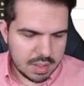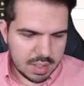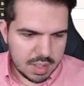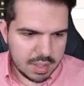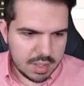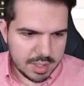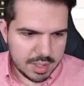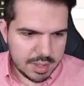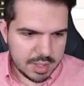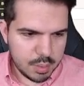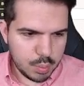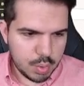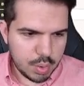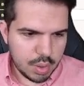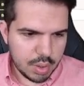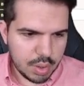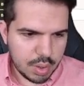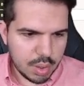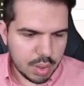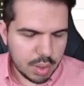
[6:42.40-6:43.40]
another
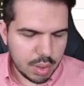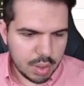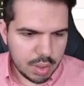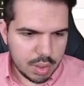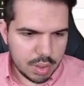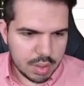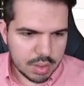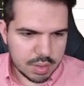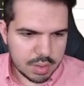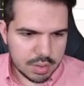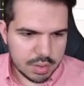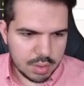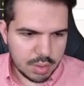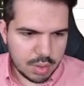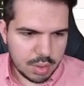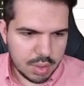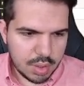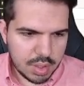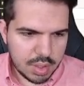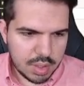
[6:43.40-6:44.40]
Warlock
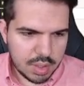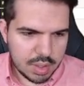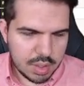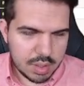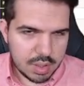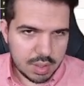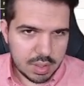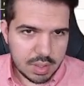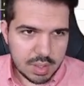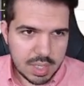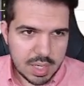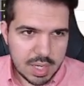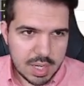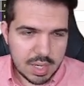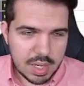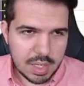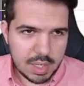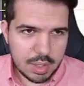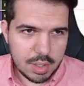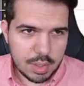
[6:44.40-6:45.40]
or
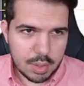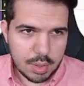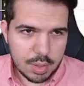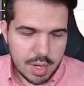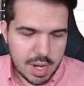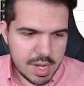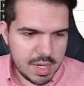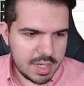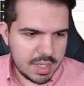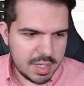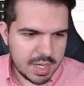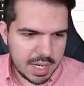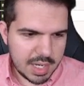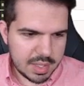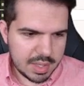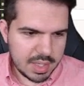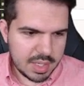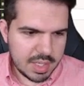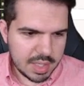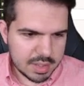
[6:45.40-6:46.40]
I don't know, any
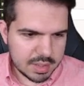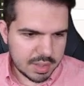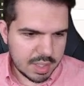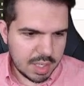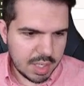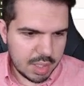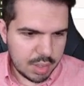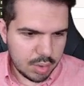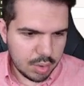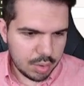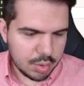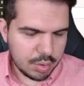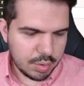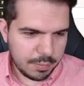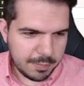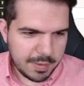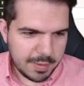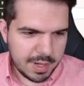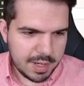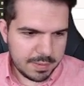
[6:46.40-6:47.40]
deck that doesn't kill you on
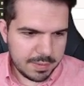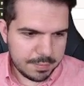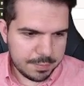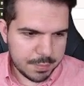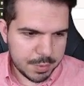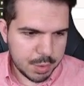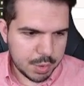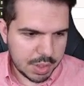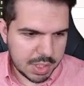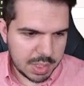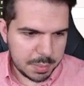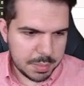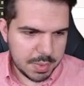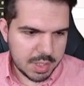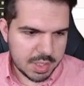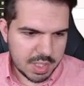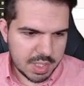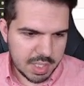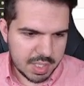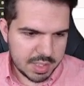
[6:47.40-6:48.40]
turn 5, you keep the
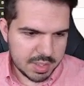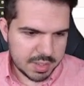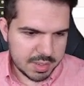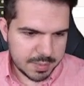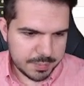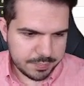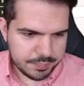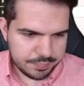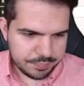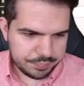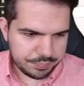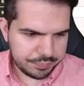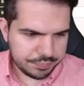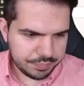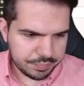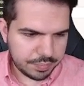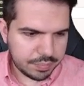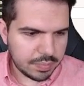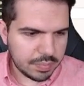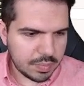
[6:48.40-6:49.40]
Giants.
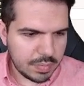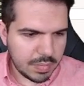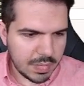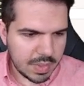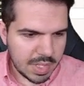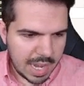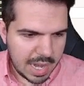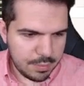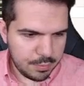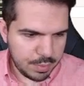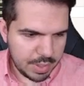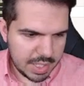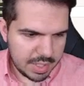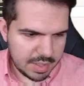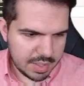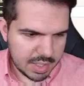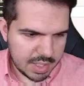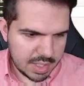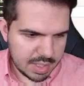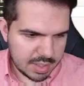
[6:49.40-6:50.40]
Every
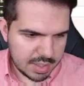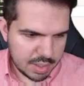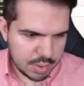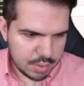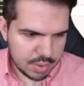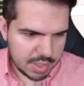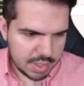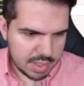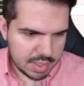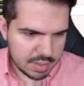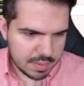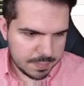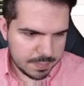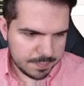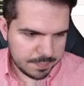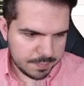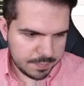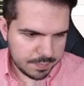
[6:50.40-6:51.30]
other card down here,